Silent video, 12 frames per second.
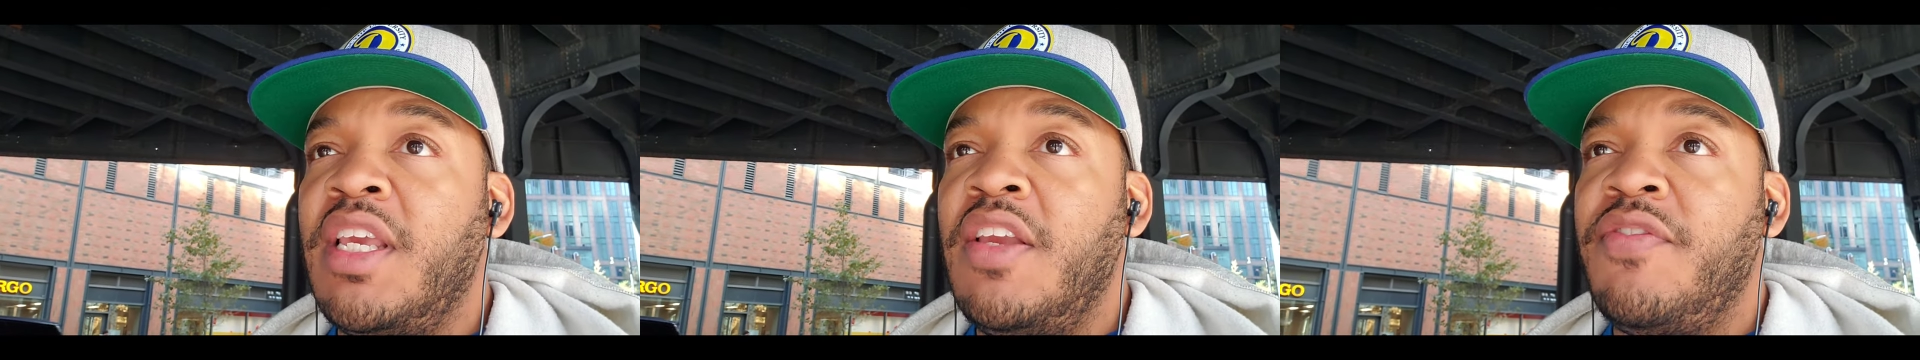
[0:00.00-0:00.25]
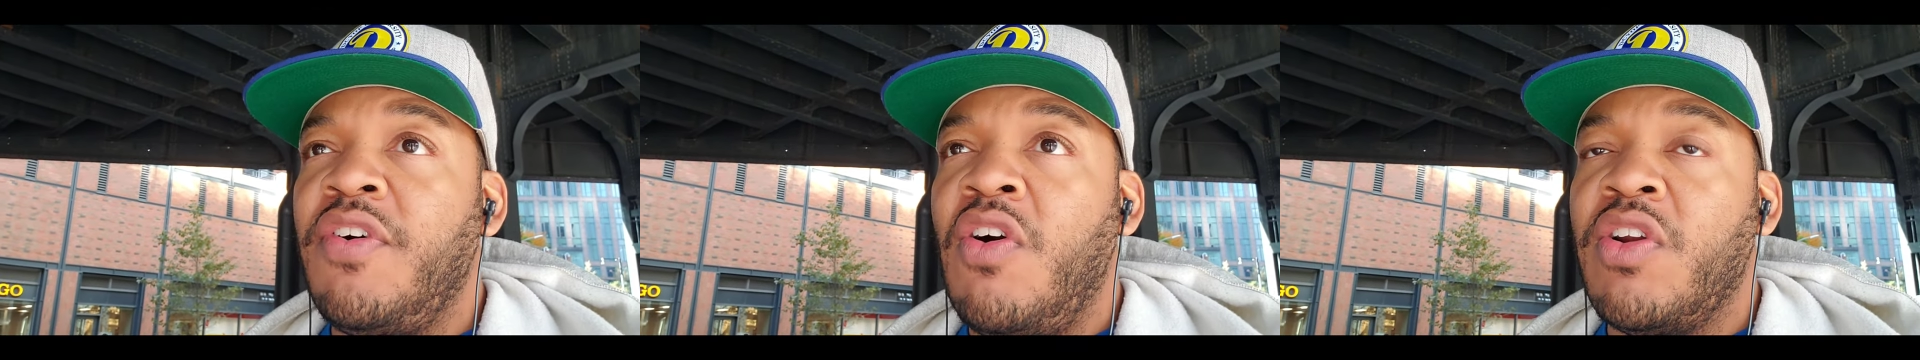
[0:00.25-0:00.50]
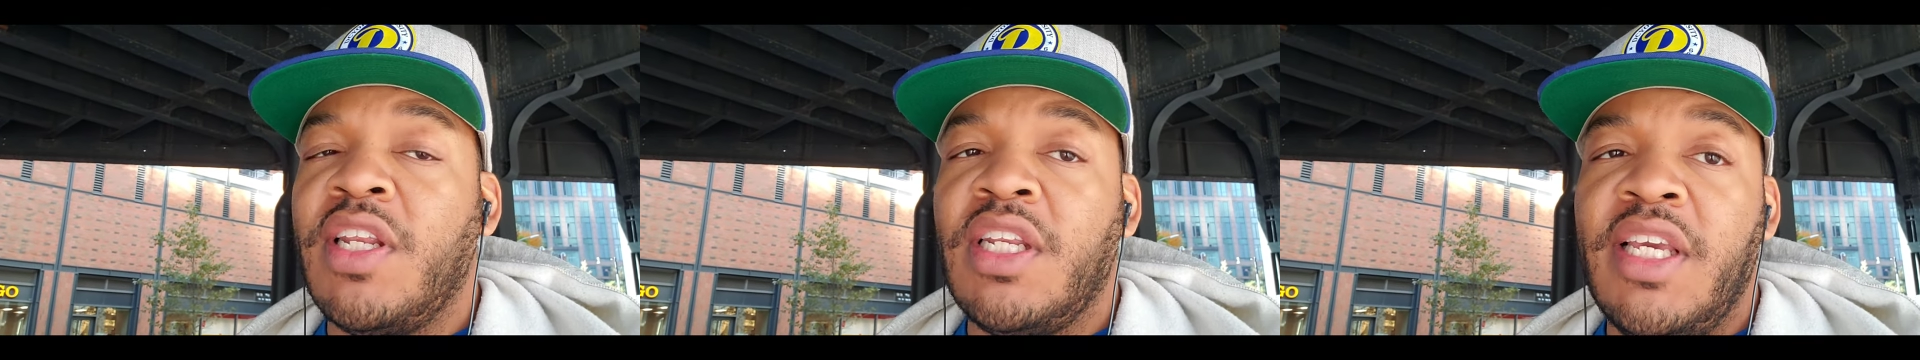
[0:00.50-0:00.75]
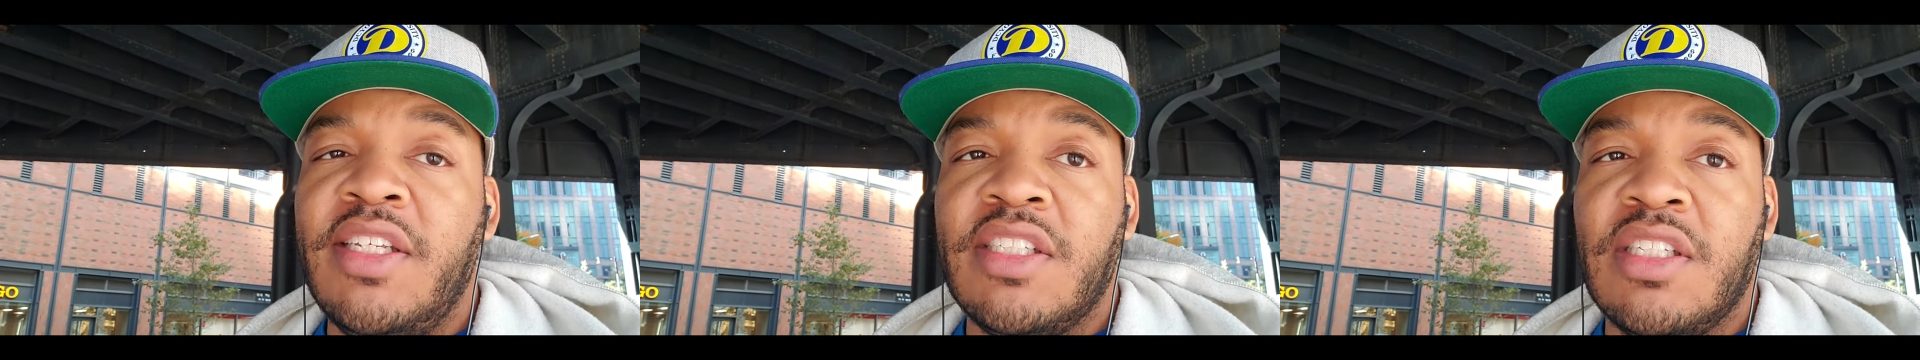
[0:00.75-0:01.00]
leave all the
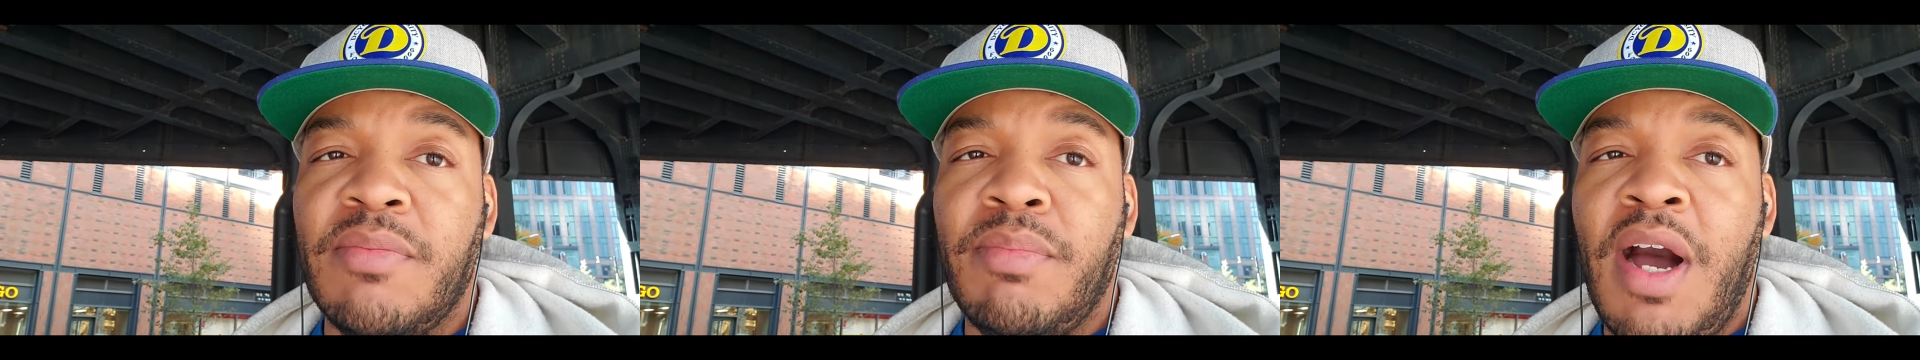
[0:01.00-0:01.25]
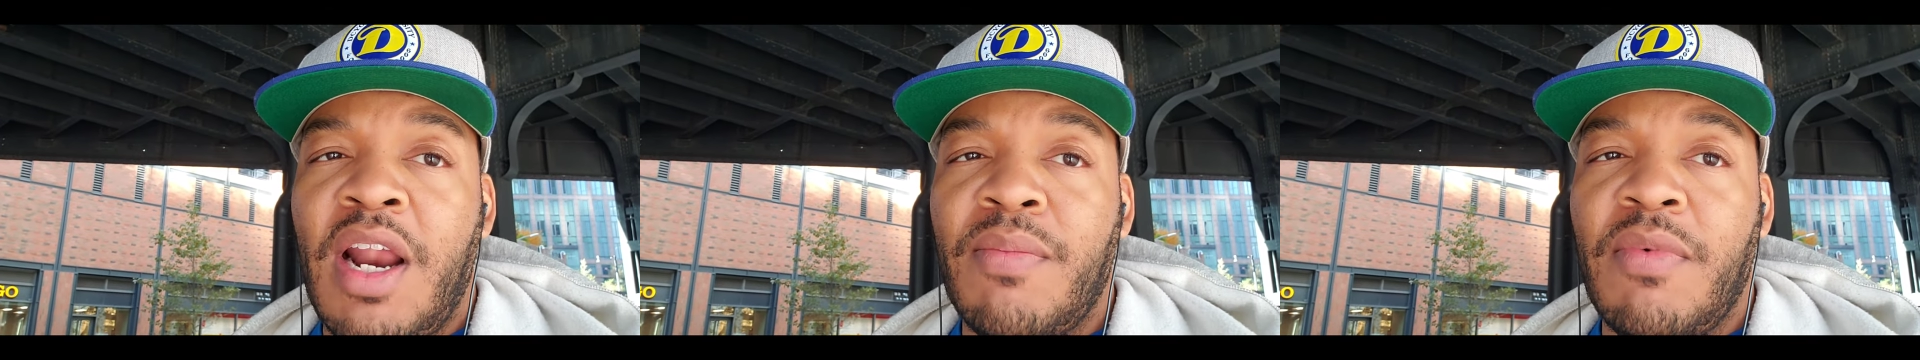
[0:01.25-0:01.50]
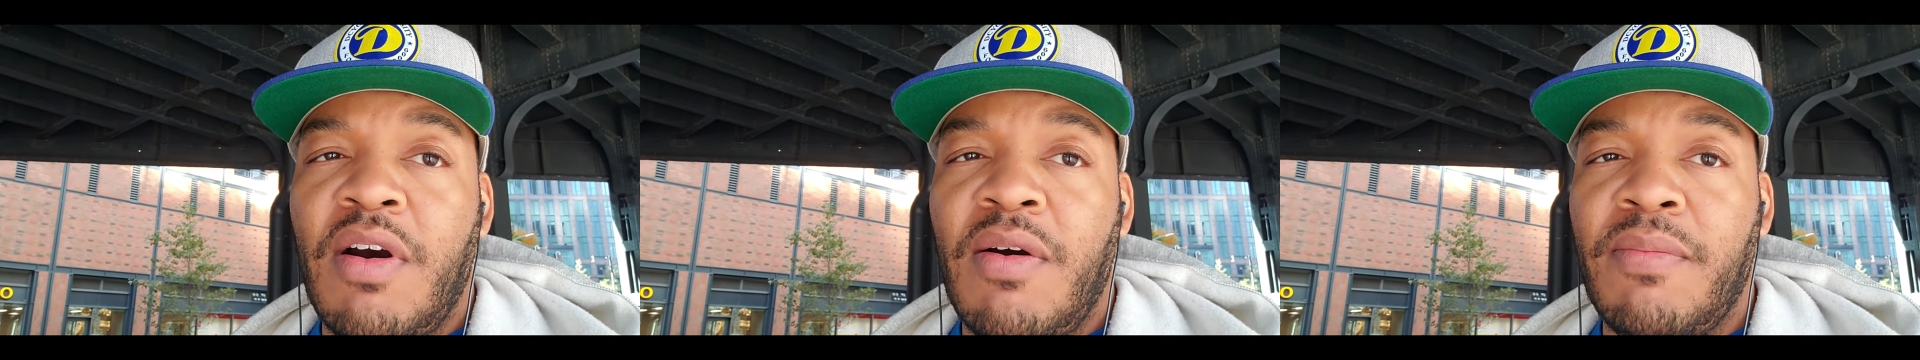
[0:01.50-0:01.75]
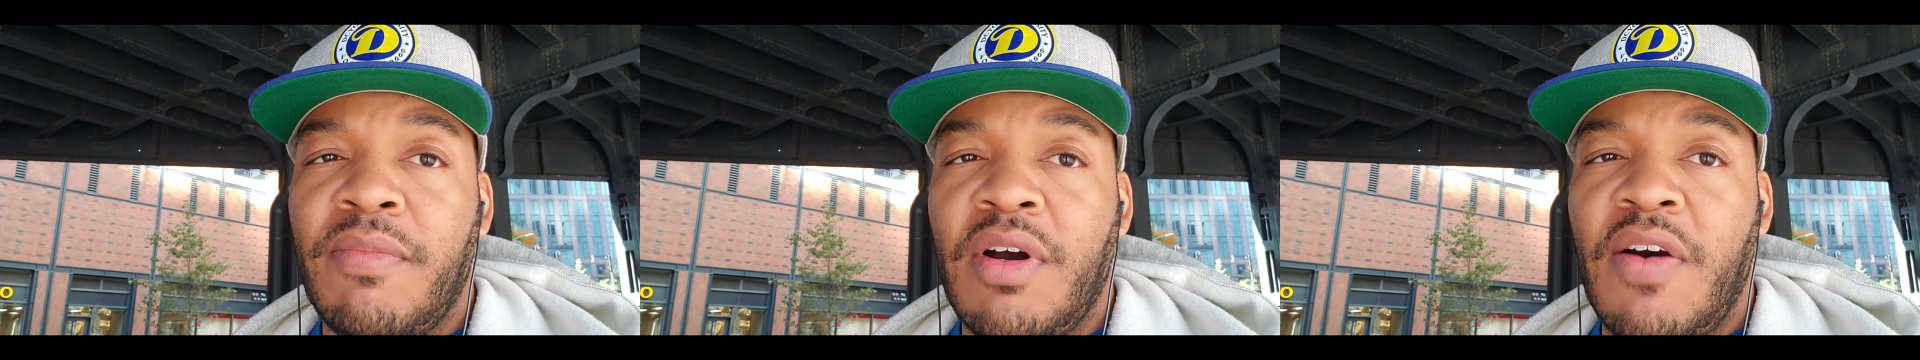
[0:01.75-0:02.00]
links in the bottom
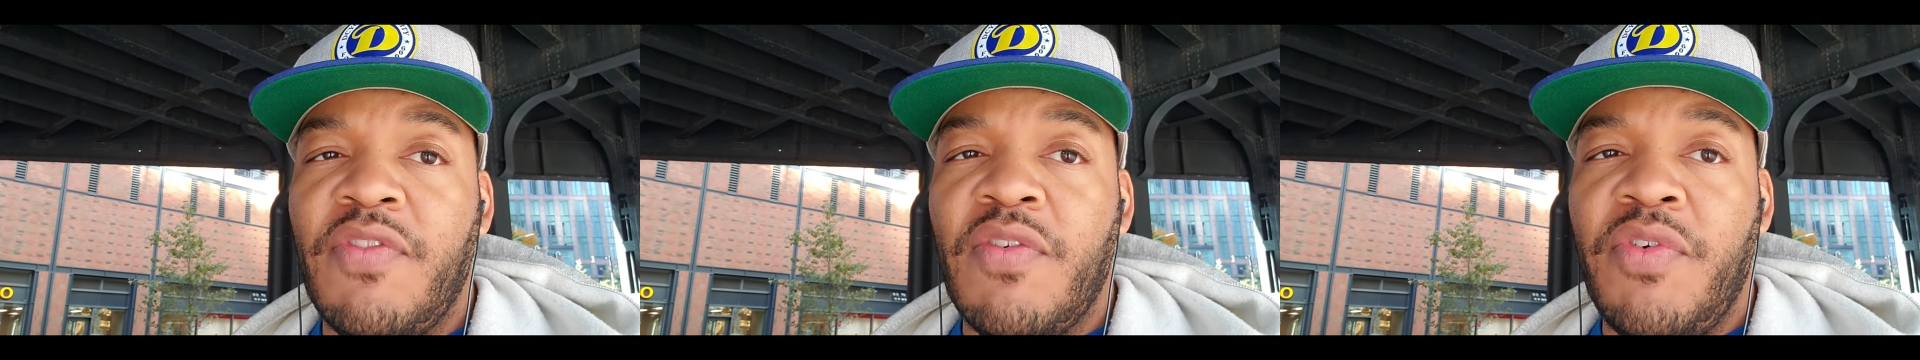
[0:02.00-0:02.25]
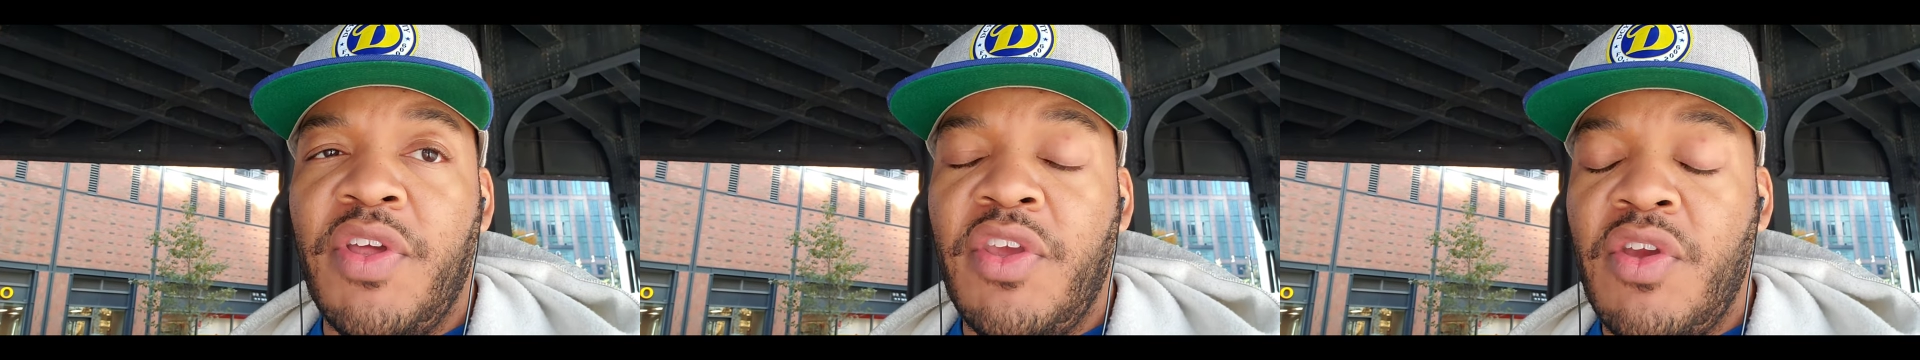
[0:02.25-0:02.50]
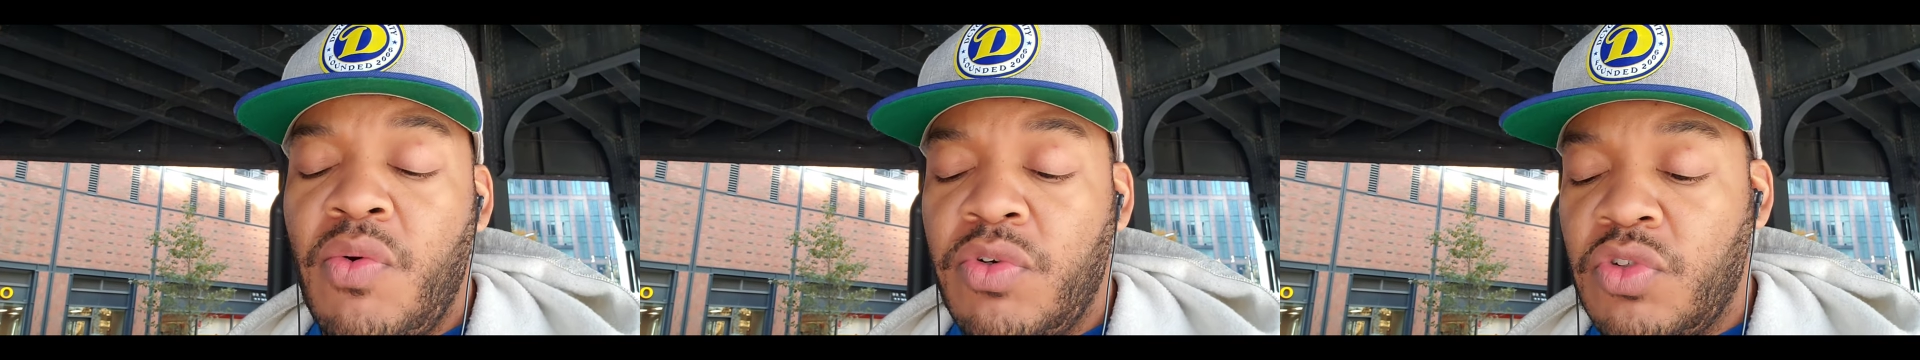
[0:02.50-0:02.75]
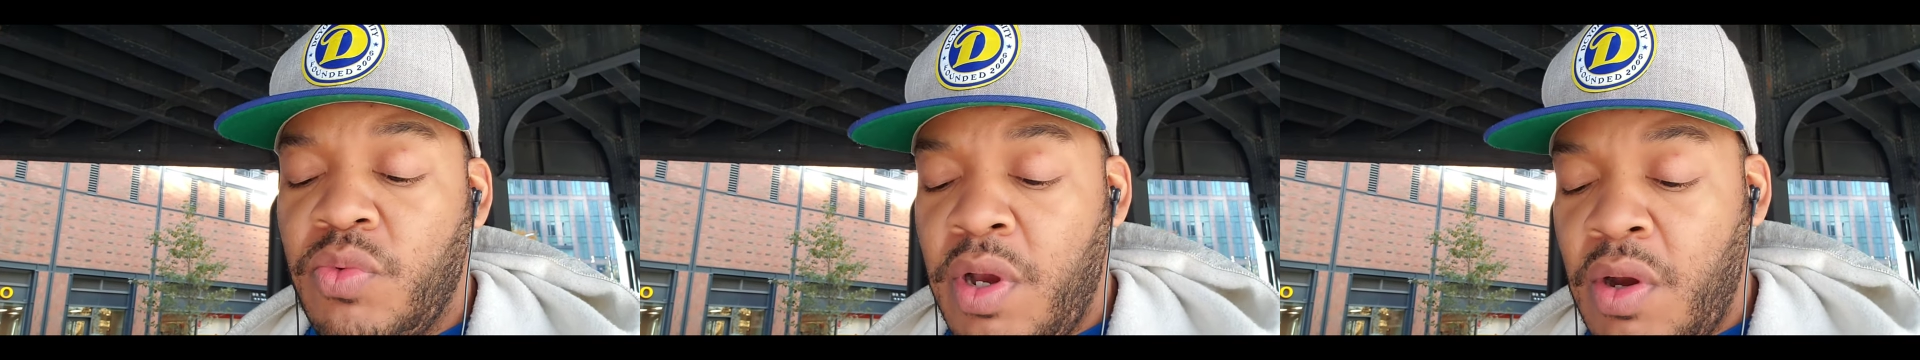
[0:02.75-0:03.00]
um, of the video
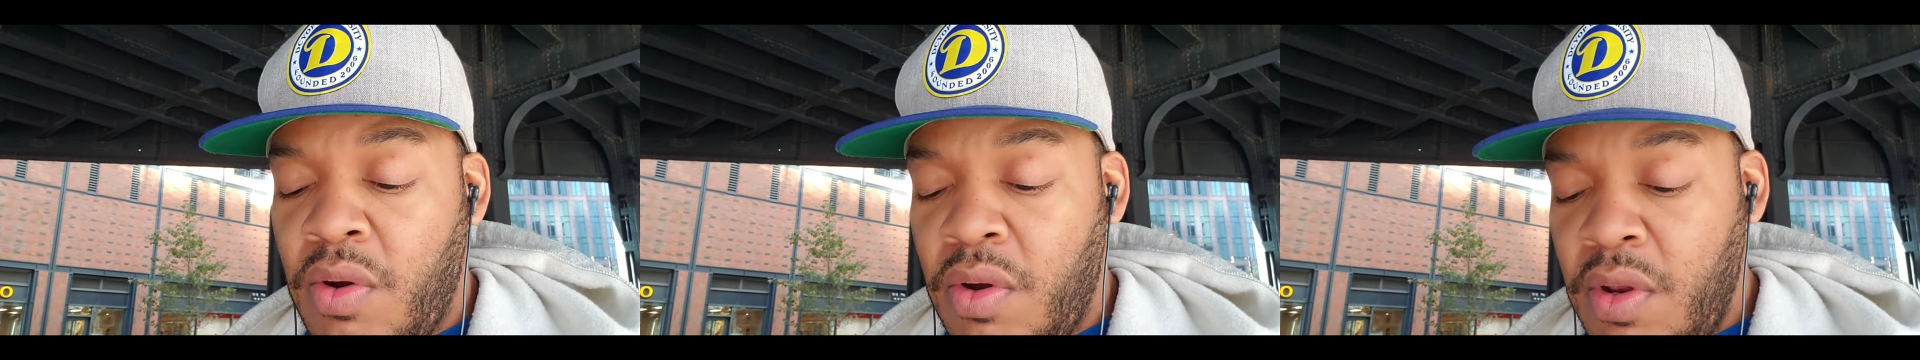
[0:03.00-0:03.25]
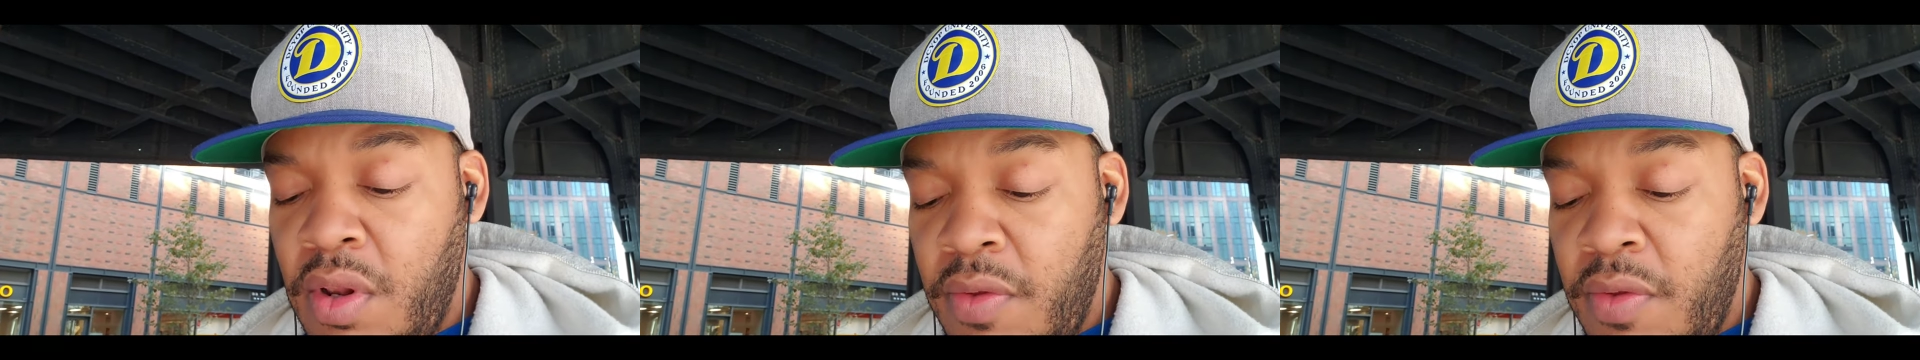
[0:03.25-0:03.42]
as well.